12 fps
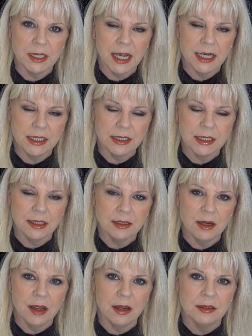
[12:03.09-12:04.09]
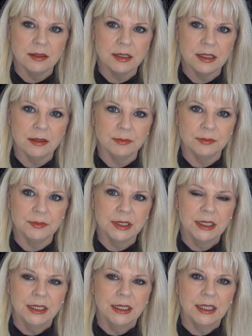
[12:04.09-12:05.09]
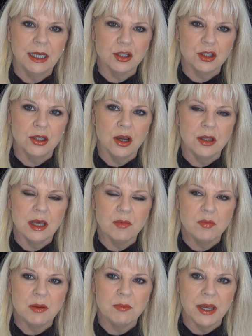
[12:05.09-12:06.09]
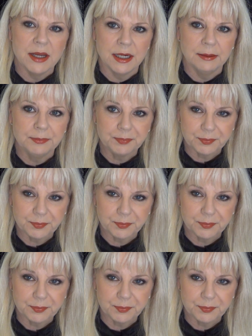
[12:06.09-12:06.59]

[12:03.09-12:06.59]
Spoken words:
ladies and get to know them a bit better.